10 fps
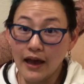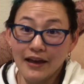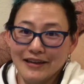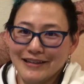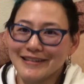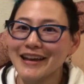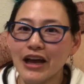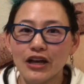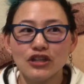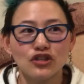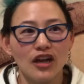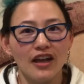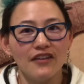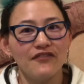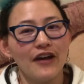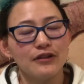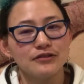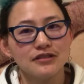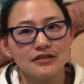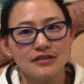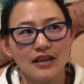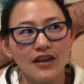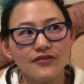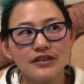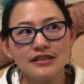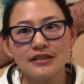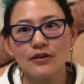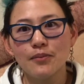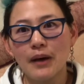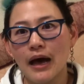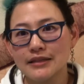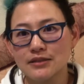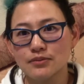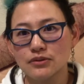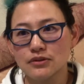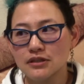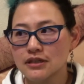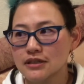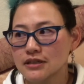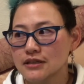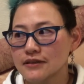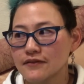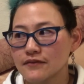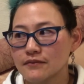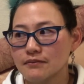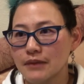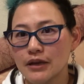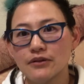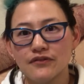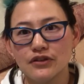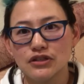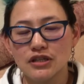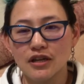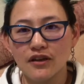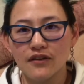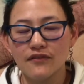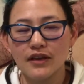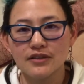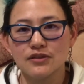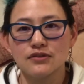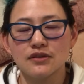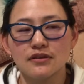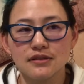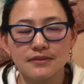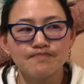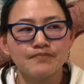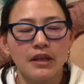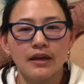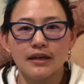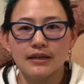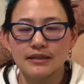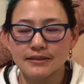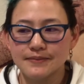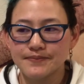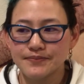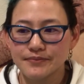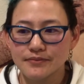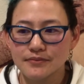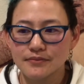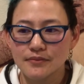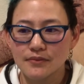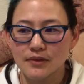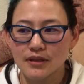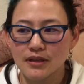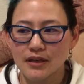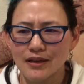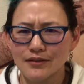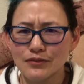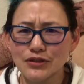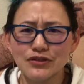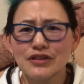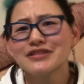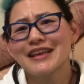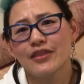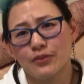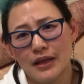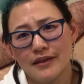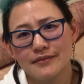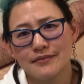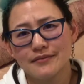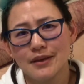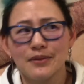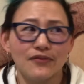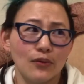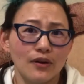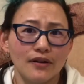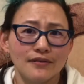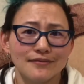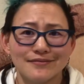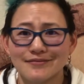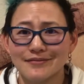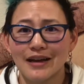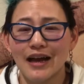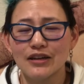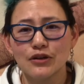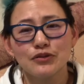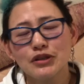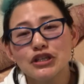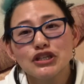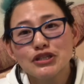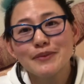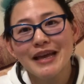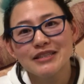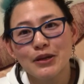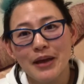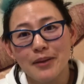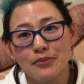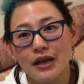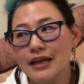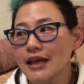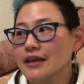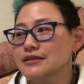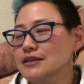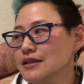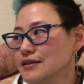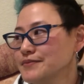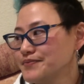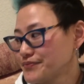I, try, I found every single possible Mandarin version of EXO songs, um, which there's like three, maybe four. I don't know. There used to be XOM, right? And uh,